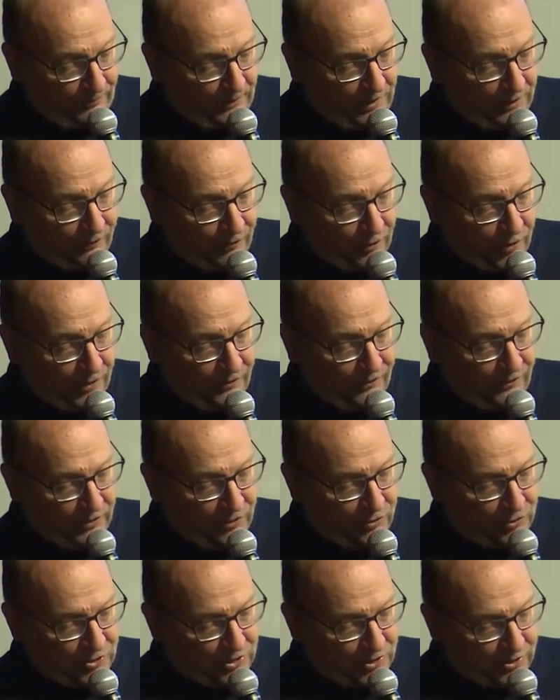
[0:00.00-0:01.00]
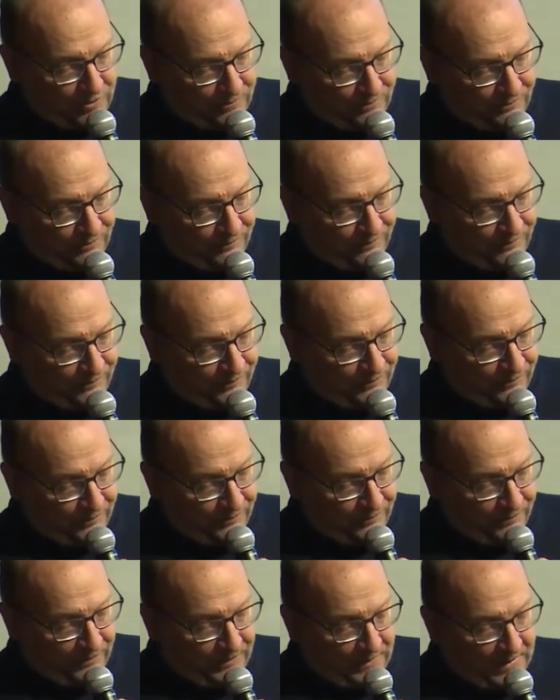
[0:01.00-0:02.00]
For the future,
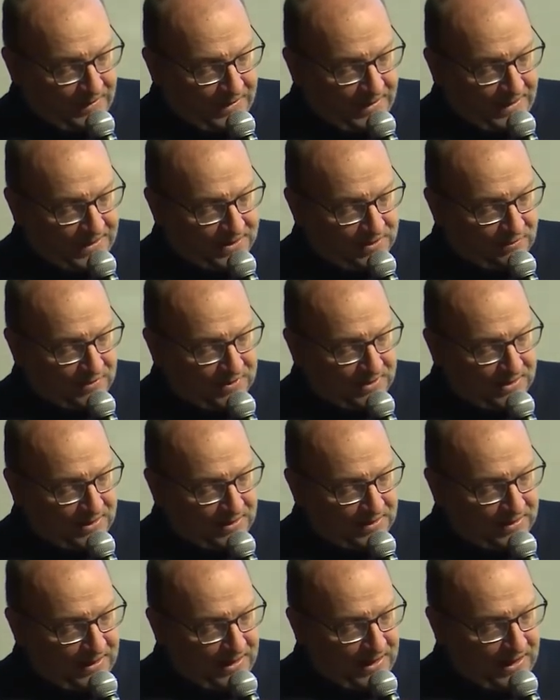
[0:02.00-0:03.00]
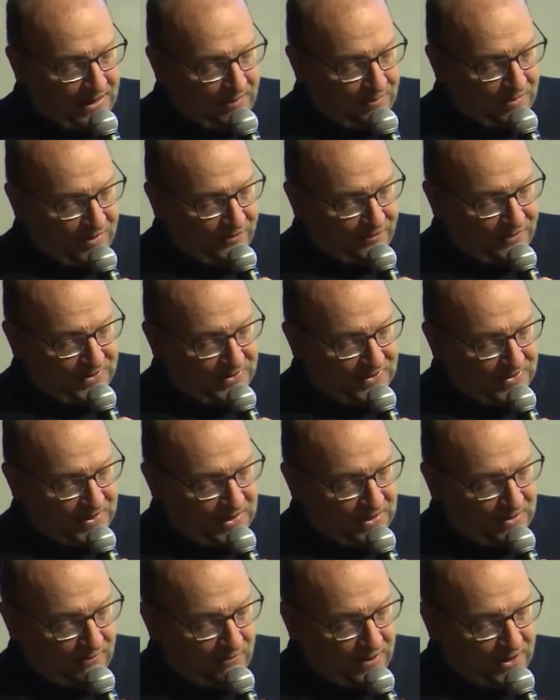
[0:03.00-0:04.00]
as we sit high above the
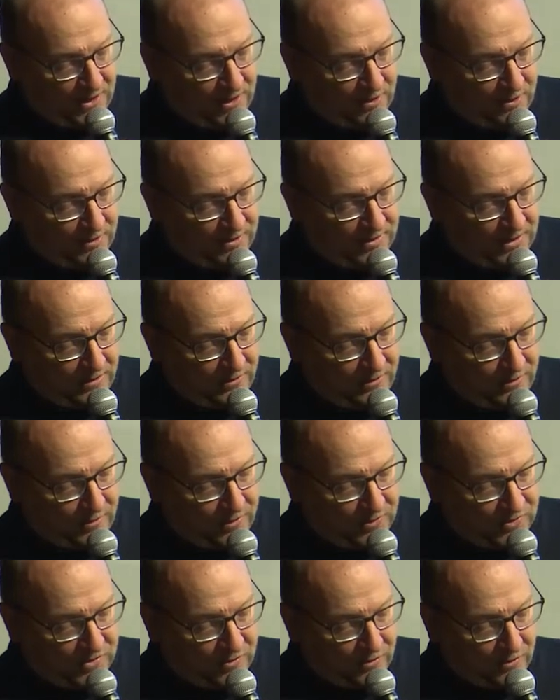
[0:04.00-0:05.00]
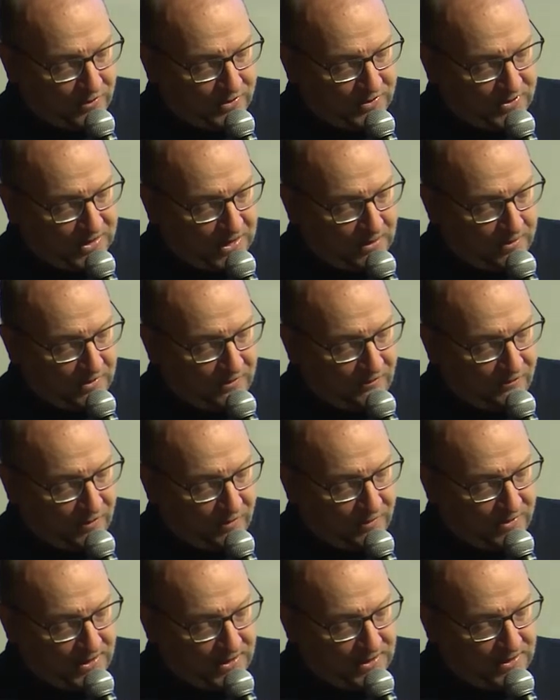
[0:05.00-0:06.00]
sea, we hear thunderous noise coming from
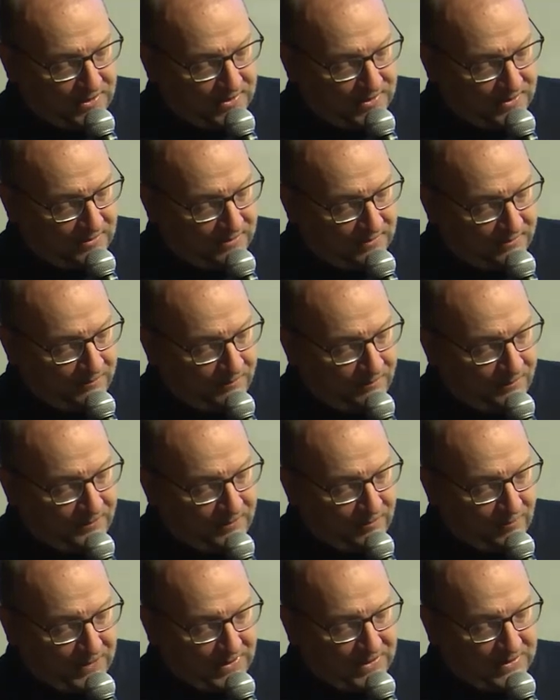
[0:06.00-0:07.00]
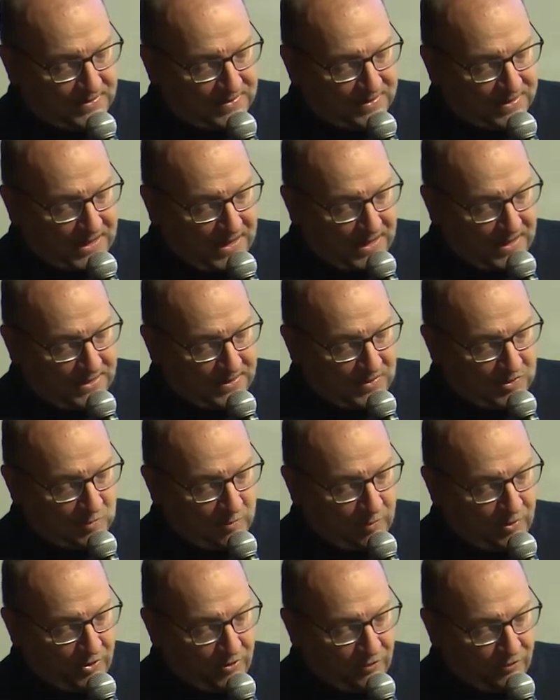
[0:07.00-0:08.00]
the east, but the sky is
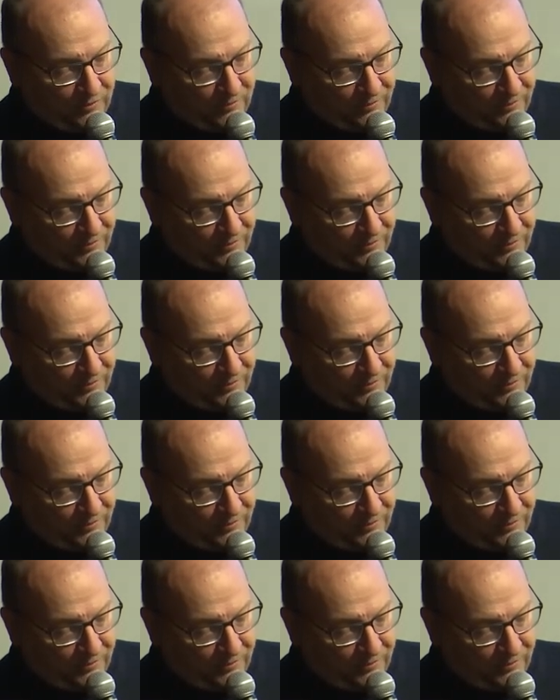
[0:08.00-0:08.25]
blue.